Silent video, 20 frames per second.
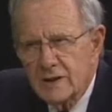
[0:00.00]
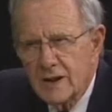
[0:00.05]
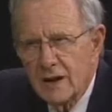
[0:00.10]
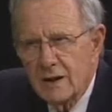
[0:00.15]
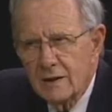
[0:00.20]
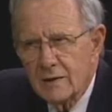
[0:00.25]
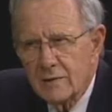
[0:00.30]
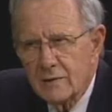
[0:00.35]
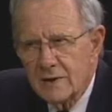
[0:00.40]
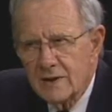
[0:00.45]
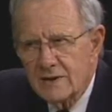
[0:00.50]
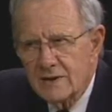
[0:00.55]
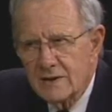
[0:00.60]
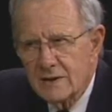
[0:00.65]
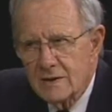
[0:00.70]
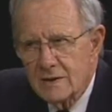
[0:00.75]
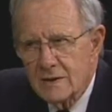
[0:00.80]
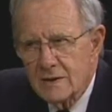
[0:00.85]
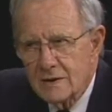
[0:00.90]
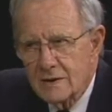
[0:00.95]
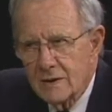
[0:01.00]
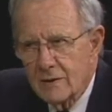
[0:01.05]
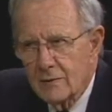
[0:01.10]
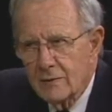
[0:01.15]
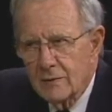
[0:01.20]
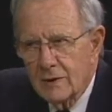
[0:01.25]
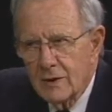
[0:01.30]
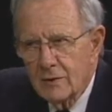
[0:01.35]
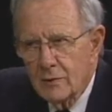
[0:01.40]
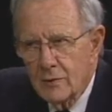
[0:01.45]
tolerances
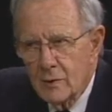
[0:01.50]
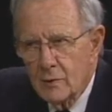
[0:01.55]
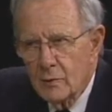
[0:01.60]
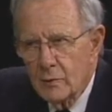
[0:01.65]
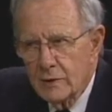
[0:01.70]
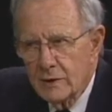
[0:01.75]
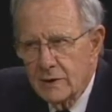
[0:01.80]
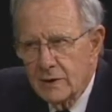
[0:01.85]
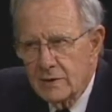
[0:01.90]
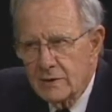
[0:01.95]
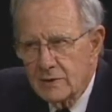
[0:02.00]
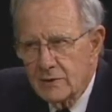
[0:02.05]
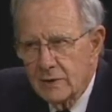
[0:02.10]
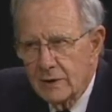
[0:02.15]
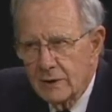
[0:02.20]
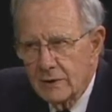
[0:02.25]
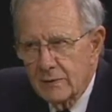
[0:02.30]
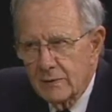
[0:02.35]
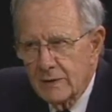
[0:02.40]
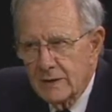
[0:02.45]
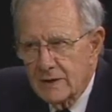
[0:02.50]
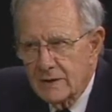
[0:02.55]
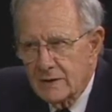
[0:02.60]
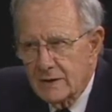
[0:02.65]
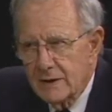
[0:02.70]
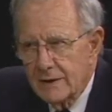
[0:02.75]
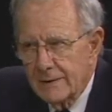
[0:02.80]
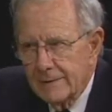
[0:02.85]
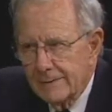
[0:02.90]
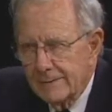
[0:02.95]
of different wood-destroying
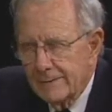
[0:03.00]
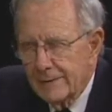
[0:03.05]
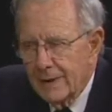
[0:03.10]
fungi.